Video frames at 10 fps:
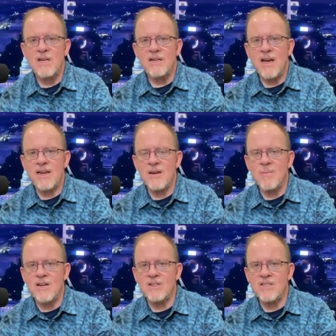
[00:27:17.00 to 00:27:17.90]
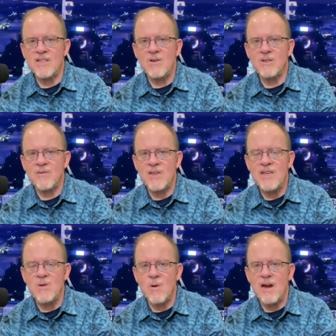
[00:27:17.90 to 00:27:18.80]
90 miles south of
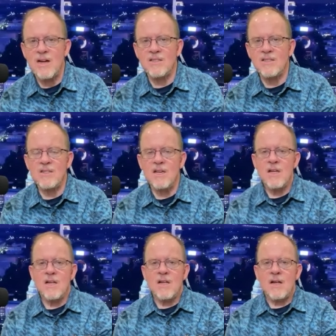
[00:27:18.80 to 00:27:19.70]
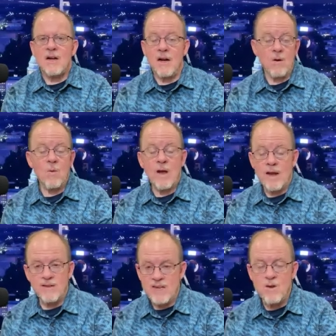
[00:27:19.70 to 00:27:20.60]
Key West, uh,
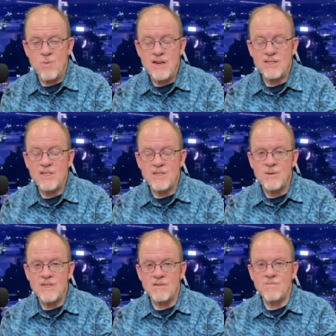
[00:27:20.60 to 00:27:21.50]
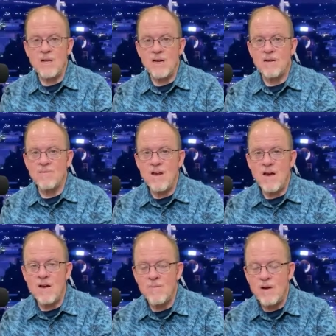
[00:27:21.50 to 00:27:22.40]
when Key West has been uh,
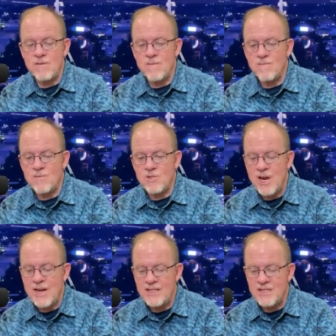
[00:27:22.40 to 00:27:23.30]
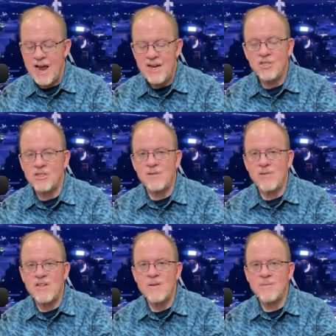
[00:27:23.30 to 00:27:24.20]
uh, Chinese nationals have
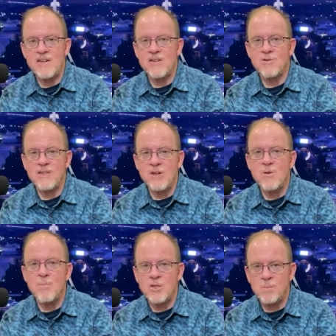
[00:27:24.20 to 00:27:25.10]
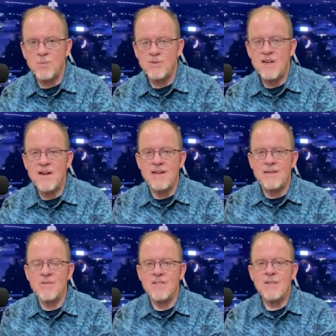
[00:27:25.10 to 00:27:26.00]
attempted entry there multiple
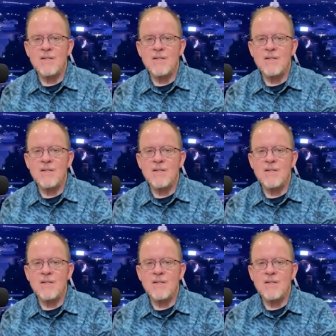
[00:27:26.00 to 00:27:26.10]
times,